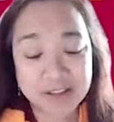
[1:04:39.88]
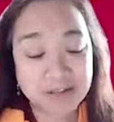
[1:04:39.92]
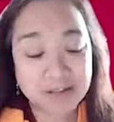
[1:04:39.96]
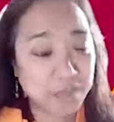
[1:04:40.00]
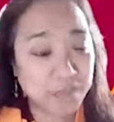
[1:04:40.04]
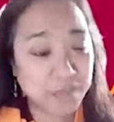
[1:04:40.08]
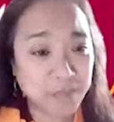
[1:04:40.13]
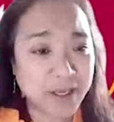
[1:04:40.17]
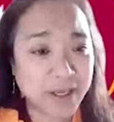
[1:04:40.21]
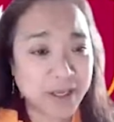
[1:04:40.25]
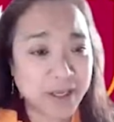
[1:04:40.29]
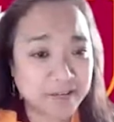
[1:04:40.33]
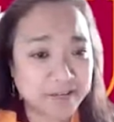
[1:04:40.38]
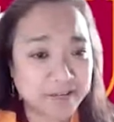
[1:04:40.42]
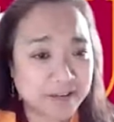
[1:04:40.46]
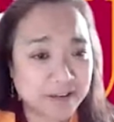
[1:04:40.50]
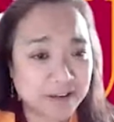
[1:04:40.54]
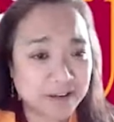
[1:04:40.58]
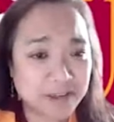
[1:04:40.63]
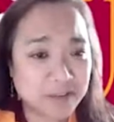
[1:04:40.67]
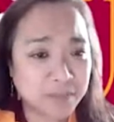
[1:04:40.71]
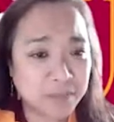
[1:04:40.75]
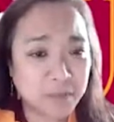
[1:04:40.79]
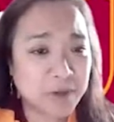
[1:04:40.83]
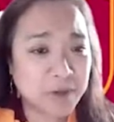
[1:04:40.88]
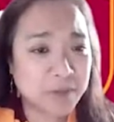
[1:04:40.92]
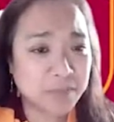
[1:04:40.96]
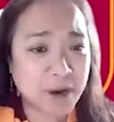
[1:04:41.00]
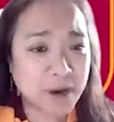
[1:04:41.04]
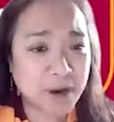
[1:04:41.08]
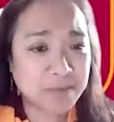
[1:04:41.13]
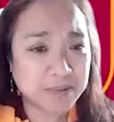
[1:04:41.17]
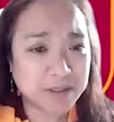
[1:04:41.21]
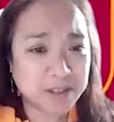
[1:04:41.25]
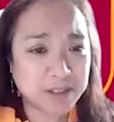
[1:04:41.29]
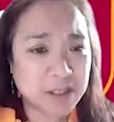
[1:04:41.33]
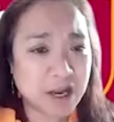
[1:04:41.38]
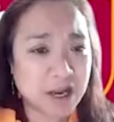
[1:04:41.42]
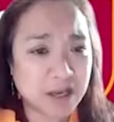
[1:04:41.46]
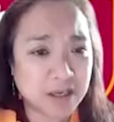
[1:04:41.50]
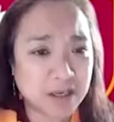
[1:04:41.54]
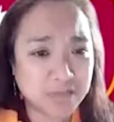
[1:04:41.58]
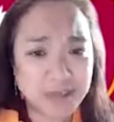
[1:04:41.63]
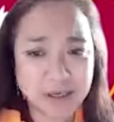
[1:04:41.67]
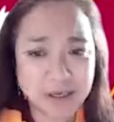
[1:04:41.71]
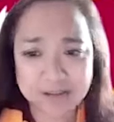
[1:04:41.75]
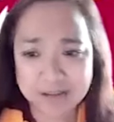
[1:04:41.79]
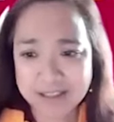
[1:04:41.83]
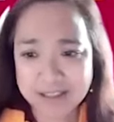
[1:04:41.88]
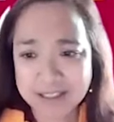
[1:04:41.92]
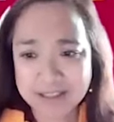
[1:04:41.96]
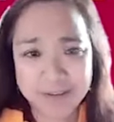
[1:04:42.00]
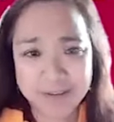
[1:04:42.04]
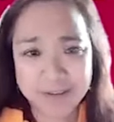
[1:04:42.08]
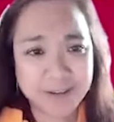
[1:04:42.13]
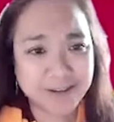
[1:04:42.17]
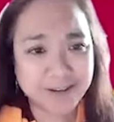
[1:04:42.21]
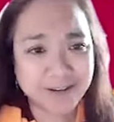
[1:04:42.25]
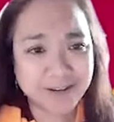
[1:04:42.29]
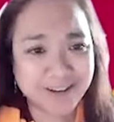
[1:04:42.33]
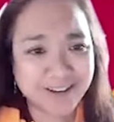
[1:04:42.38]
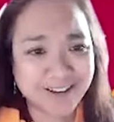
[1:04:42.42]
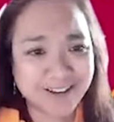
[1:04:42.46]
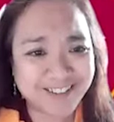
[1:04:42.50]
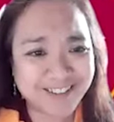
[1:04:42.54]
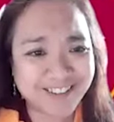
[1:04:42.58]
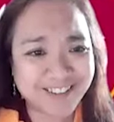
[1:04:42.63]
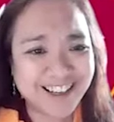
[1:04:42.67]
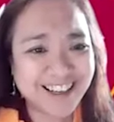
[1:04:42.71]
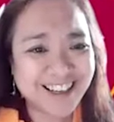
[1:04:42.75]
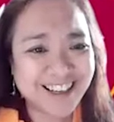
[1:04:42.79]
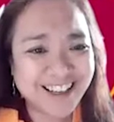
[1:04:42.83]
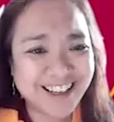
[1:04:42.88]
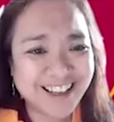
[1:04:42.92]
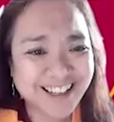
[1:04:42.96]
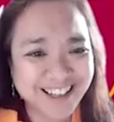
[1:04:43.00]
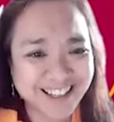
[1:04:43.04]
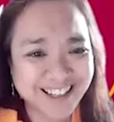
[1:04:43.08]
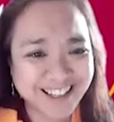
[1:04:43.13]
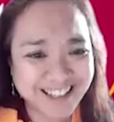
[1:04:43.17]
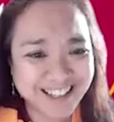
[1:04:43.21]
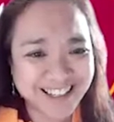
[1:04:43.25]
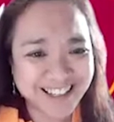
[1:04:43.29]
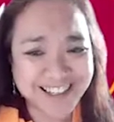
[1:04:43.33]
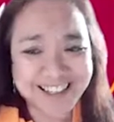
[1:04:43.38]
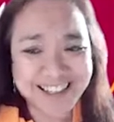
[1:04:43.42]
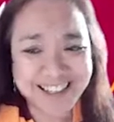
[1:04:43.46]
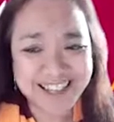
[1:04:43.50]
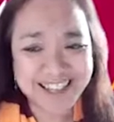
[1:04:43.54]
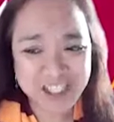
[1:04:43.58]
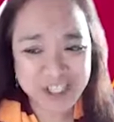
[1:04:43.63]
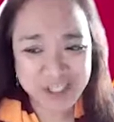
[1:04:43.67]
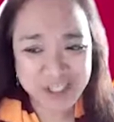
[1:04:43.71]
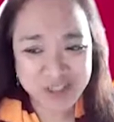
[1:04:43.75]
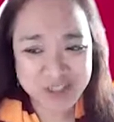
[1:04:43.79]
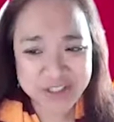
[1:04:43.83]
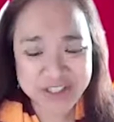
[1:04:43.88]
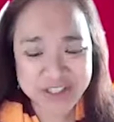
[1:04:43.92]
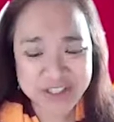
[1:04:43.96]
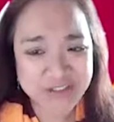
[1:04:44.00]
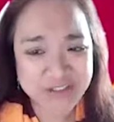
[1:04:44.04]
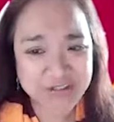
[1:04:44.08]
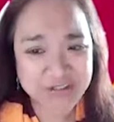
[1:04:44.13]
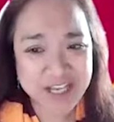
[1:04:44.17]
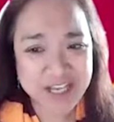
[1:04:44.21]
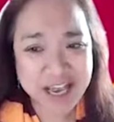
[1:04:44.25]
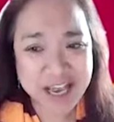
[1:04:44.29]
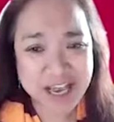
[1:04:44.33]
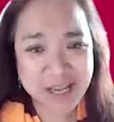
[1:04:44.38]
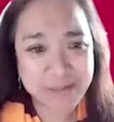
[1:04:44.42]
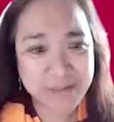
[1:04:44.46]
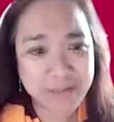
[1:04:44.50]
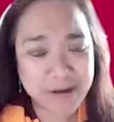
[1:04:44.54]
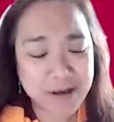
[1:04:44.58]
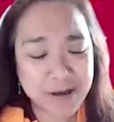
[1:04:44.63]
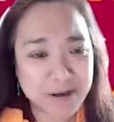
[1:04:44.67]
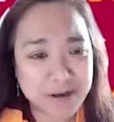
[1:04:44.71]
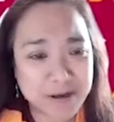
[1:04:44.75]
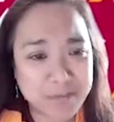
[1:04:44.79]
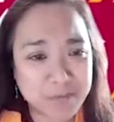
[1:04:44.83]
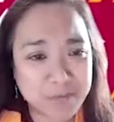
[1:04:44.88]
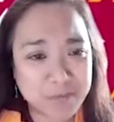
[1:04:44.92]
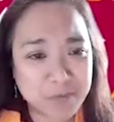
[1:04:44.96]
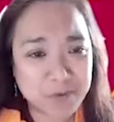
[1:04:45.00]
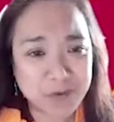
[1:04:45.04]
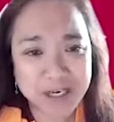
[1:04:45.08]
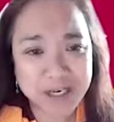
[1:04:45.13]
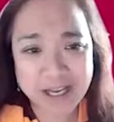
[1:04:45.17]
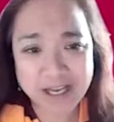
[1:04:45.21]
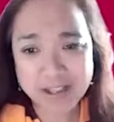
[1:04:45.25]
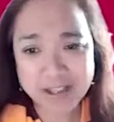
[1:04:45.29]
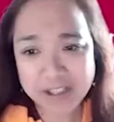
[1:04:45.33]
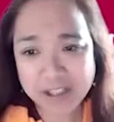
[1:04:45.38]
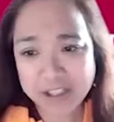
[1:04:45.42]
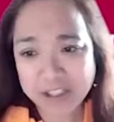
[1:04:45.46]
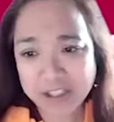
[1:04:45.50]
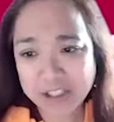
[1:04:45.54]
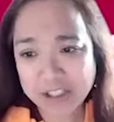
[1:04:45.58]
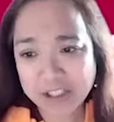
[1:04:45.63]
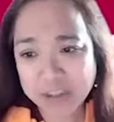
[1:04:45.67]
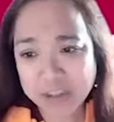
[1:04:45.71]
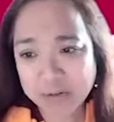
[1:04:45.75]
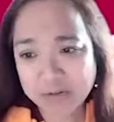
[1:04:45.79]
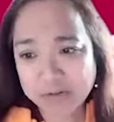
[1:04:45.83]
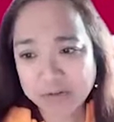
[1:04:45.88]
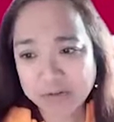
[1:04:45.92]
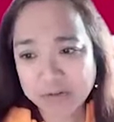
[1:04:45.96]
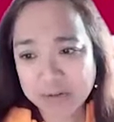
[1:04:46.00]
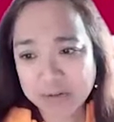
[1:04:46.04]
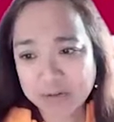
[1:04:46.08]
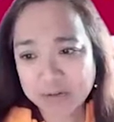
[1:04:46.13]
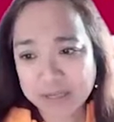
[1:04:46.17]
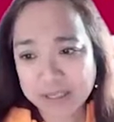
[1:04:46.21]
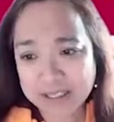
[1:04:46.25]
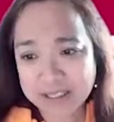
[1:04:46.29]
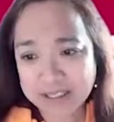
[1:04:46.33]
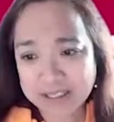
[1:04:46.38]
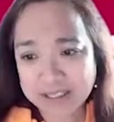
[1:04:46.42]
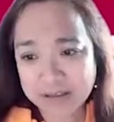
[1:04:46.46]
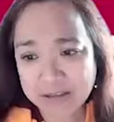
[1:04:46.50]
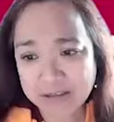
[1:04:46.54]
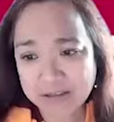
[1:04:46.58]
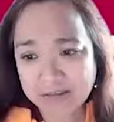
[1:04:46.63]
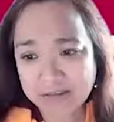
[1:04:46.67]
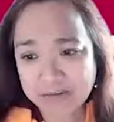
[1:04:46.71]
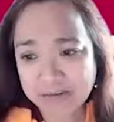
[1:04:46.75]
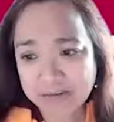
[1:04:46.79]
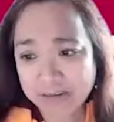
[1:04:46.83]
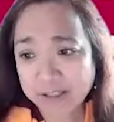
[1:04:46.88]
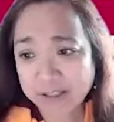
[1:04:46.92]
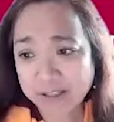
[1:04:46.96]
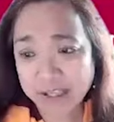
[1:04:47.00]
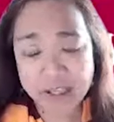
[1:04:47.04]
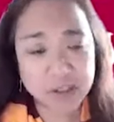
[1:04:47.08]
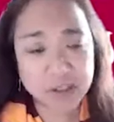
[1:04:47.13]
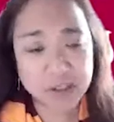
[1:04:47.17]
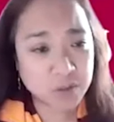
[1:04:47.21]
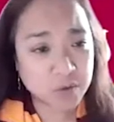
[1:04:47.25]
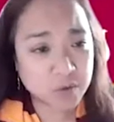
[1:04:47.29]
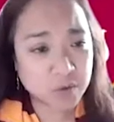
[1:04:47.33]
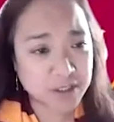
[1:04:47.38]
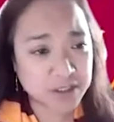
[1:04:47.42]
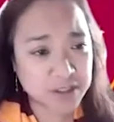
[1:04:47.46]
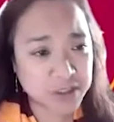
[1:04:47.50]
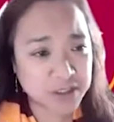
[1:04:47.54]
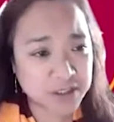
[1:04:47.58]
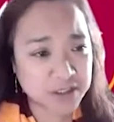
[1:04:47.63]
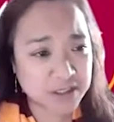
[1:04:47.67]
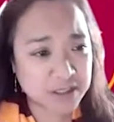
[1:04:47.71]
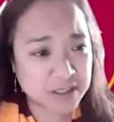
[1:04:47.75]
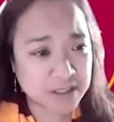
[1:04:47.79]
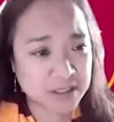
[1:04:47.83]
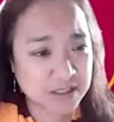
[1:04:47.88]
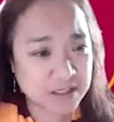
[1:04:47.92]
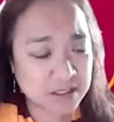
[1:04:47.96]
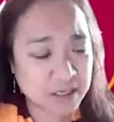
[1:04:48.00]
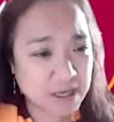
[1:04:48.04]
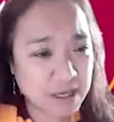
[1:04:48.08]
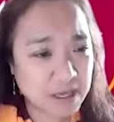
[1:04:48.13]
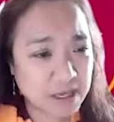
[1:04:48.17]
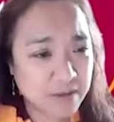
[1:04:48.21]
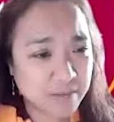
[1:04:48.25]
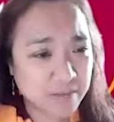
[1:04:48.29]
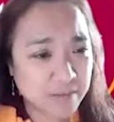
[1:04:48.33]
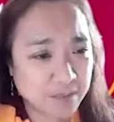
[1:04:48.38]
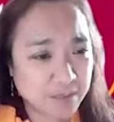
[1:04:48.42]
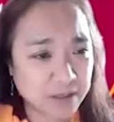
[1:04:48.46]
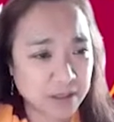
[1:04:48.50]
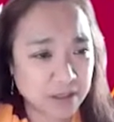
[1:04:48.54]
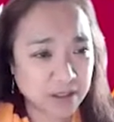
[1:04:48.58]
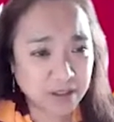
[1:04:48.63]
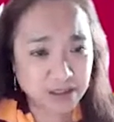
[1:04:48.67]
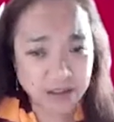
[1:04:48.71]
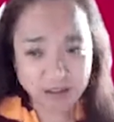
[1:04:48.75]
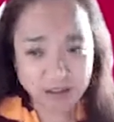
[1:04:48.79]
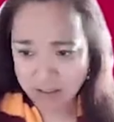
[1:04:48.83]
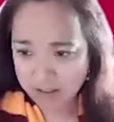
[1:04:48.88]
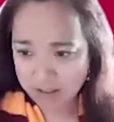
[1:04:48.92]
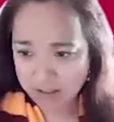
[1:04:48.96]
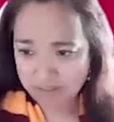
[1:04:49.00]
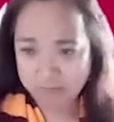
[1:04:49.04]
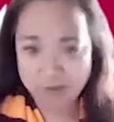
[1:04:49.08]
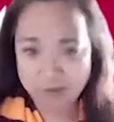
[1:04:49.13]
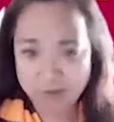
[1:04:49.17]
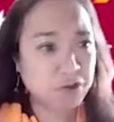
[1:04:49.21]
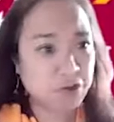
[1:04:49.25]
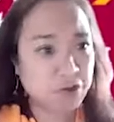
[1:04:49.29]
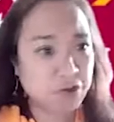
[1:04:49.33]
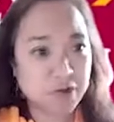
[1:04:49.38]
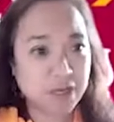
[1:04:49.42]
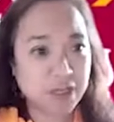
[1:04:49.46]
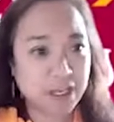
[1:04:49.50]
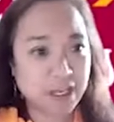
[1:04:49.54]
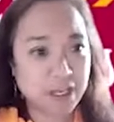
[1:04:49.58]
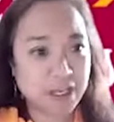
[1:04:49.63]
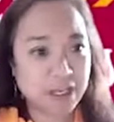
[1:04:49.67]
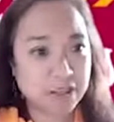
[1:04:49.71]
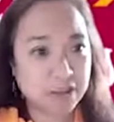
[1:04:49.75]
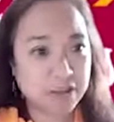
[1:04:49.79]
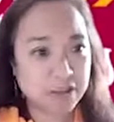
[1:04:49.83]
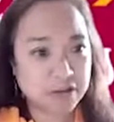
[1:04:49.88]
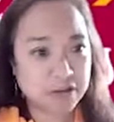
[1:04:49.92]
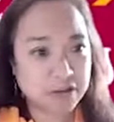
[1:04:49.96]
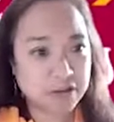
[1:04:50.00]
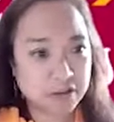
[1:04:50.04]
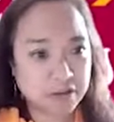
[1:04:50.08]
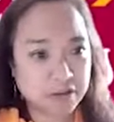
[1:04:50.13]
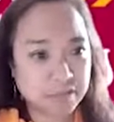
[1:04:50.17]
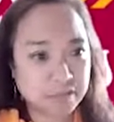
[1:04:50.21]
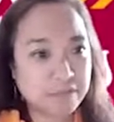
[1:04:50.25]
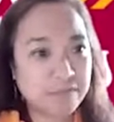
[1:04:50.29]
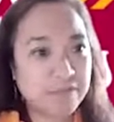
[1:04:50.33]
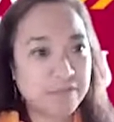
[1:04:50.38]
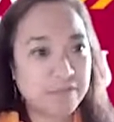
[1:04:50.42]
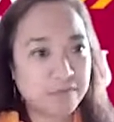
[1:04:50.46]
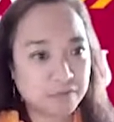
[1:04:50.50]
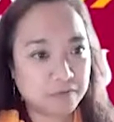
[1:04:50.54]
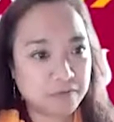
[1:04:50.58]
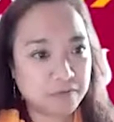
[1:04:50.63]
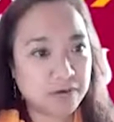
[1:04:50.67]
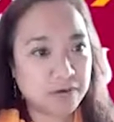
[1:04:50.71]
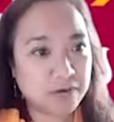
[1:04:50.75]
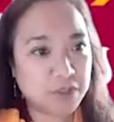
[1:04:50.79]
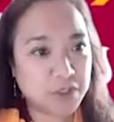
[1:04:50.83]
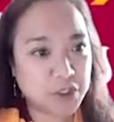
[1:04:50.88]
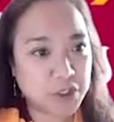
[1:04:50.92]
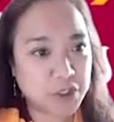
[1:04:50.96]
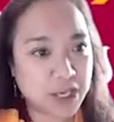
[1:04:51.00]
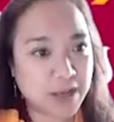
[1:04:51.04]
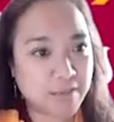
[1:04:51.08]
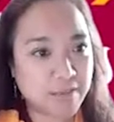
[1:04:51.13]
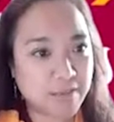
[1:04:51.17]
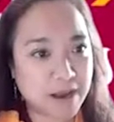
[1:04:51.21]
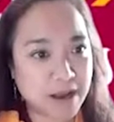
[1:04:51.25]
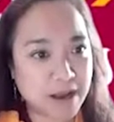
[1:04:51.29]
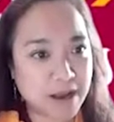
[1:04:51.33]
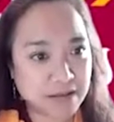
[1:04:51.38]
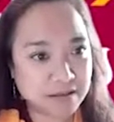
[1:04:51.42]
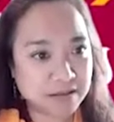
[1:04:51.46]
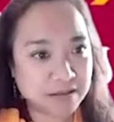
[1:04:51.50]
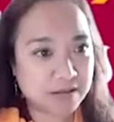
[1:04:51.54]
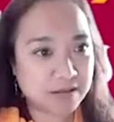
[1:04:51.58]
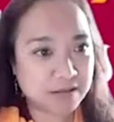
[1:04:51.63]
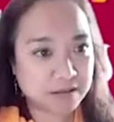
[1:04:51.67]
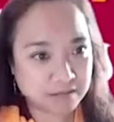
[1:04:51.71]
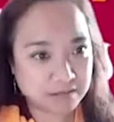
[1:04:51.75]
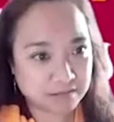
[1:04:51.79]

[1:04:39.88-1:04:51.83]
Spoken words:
we have, we could probably talk about this, but in the interest of time, what I'd like to do for the other questions is maybe if you can answer them from the chat box.